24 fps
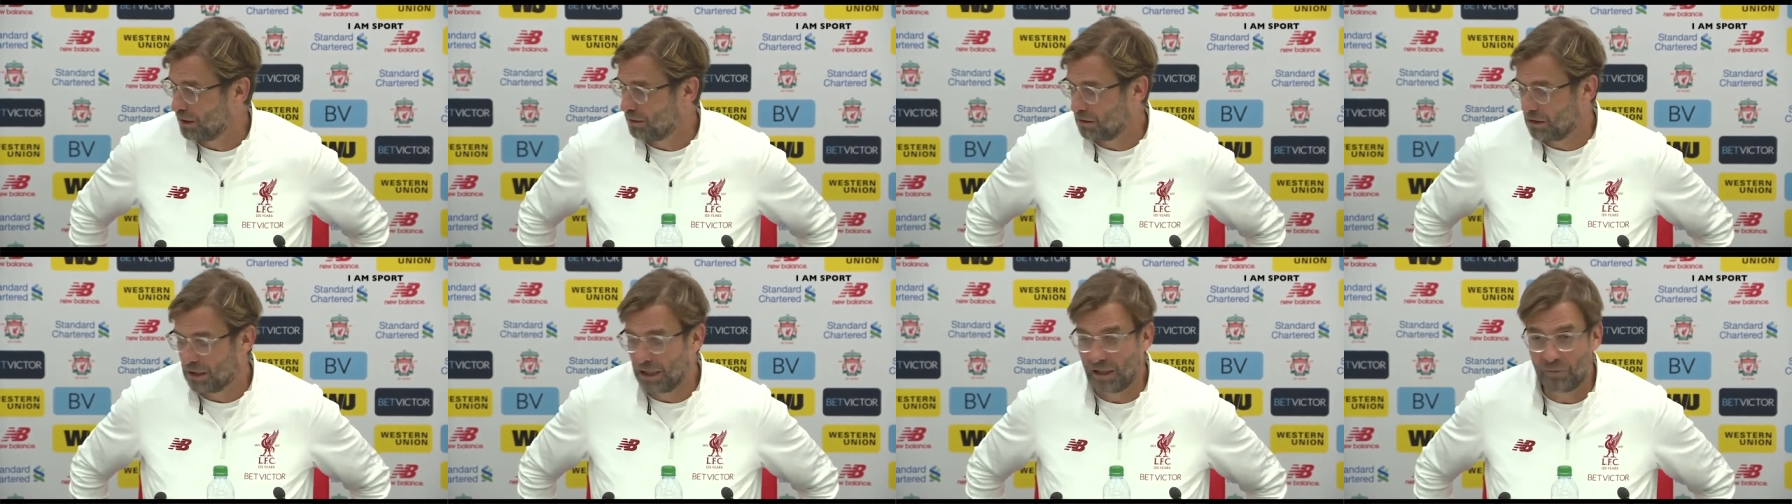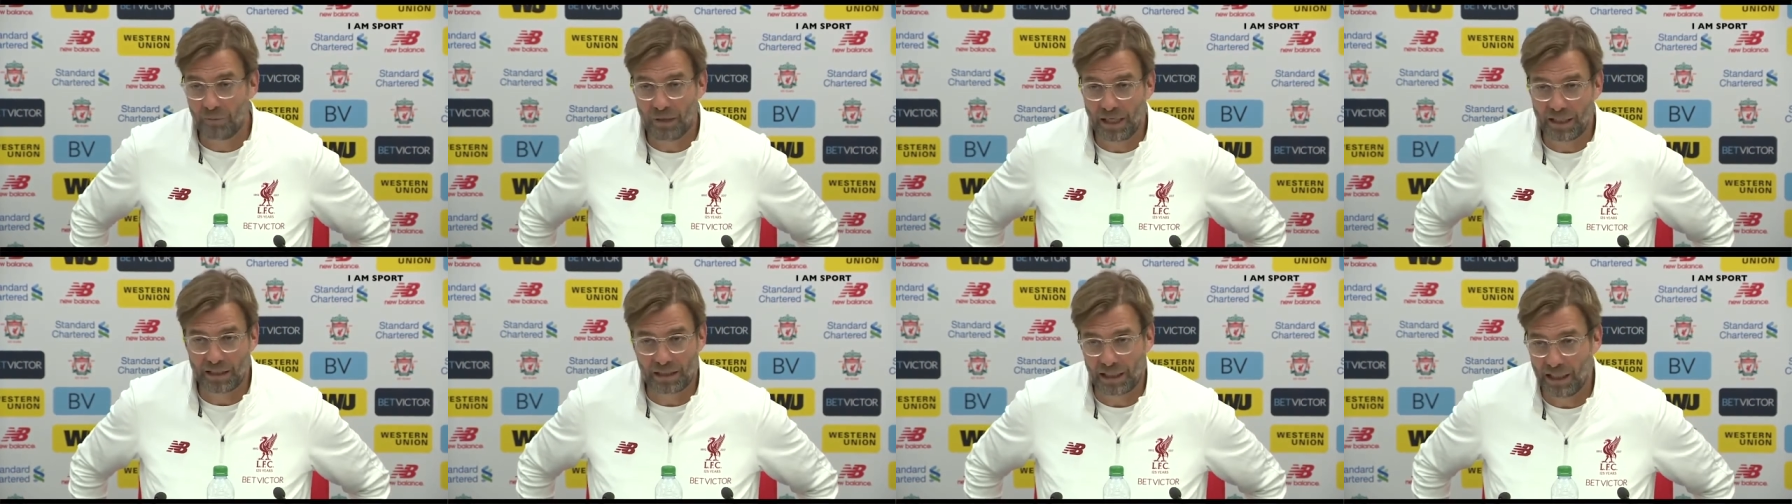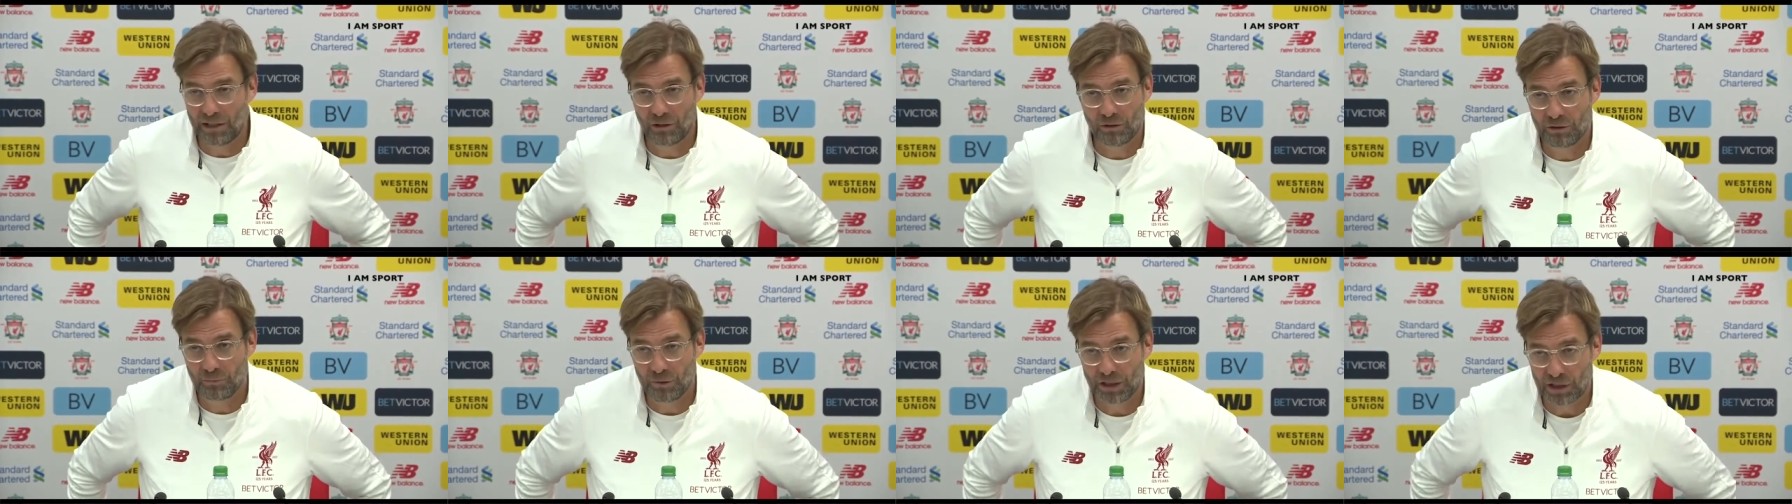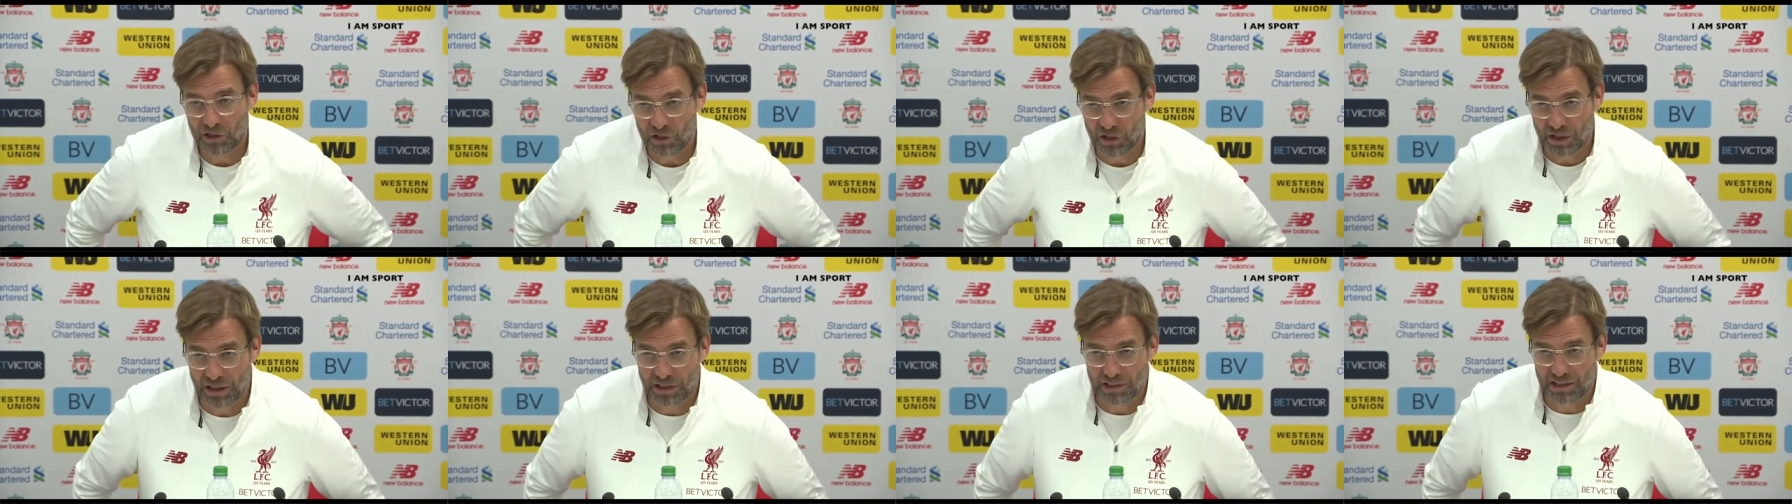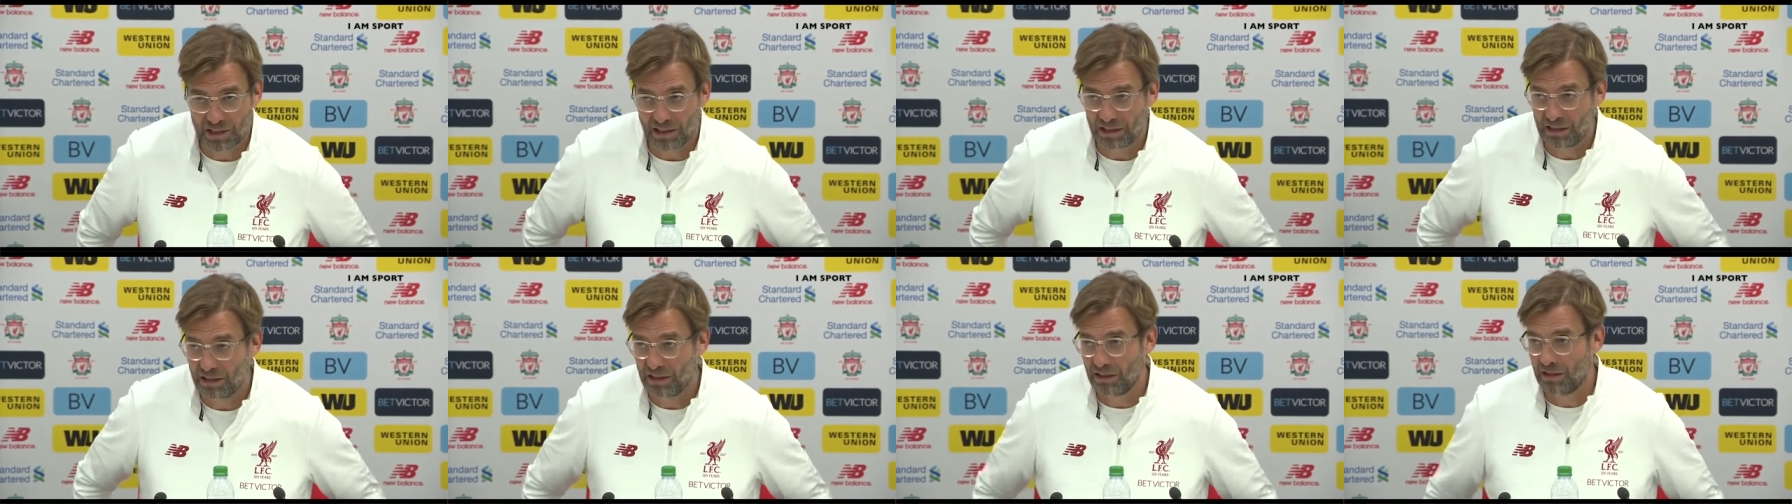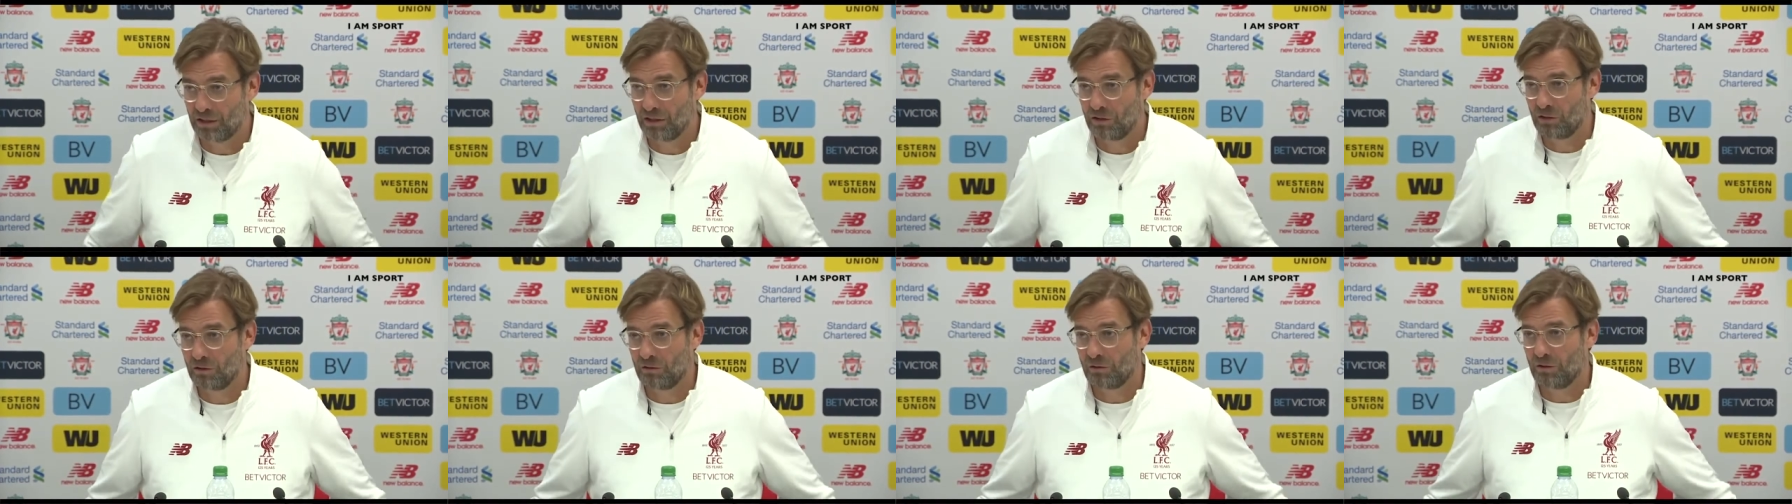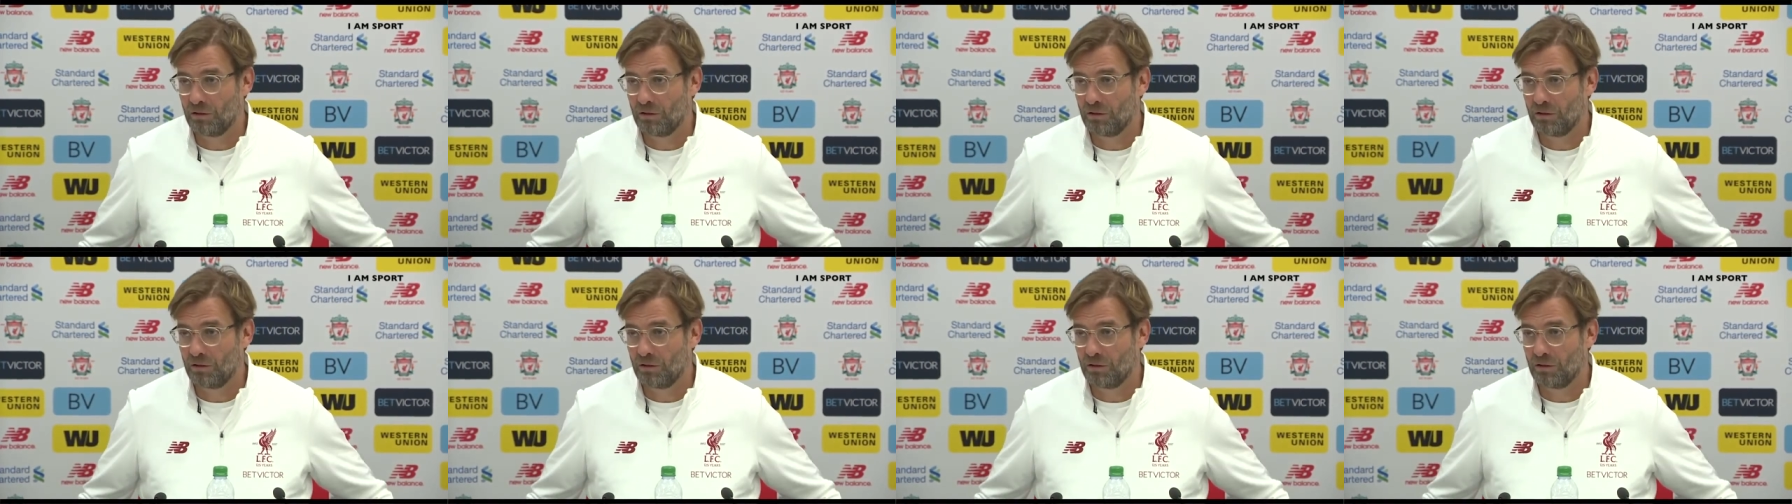but I cannot imagine that City